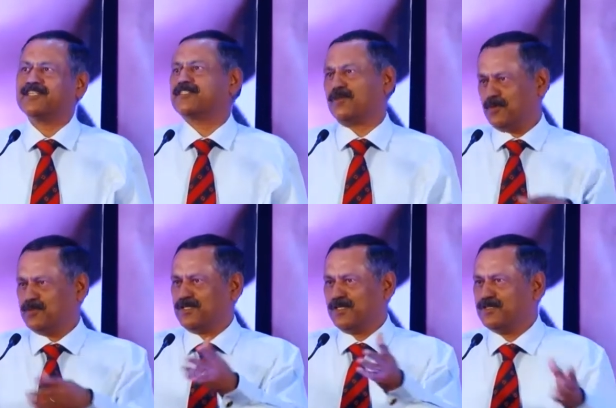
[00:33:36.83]
I
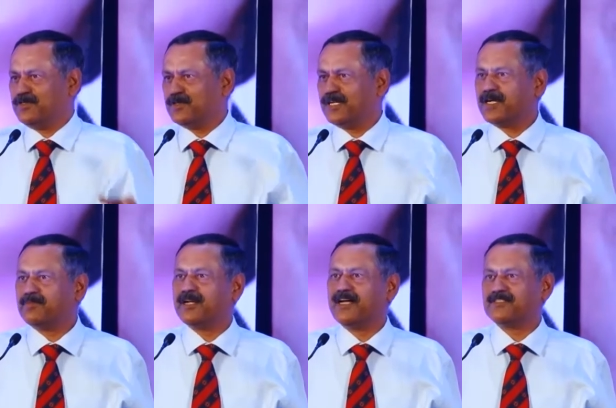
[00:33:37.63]
suppose, and you can
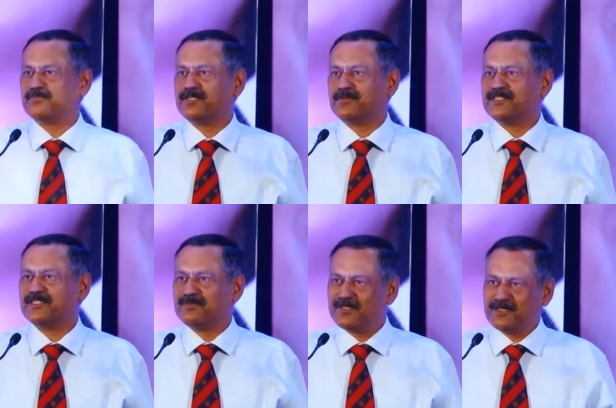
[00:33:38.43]
come and ask me
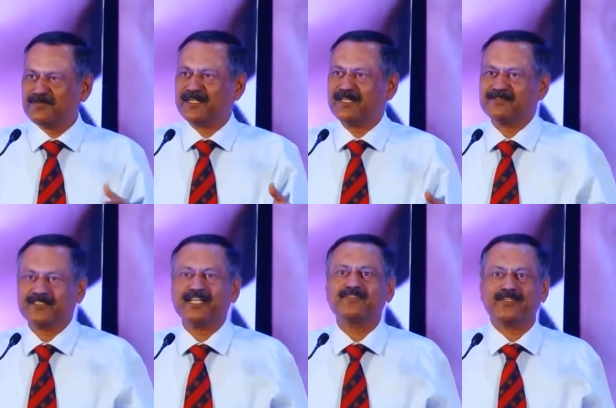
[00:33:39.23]
questions because we'll give
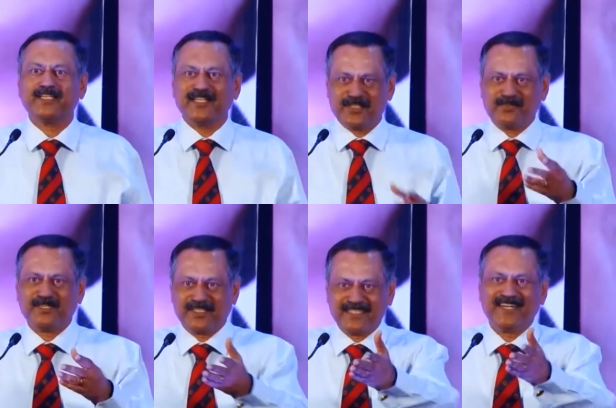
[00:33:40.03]
chance for the other
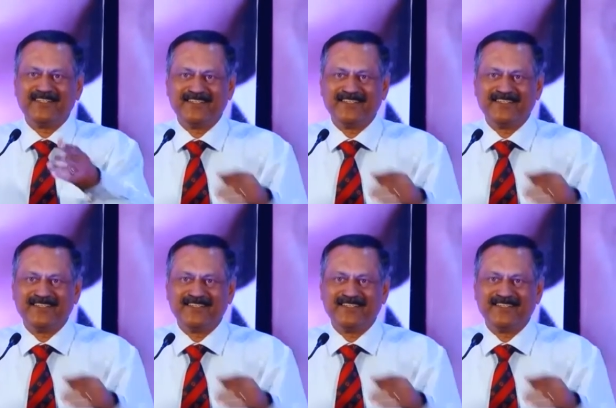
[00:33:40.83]
speakers. Yeah.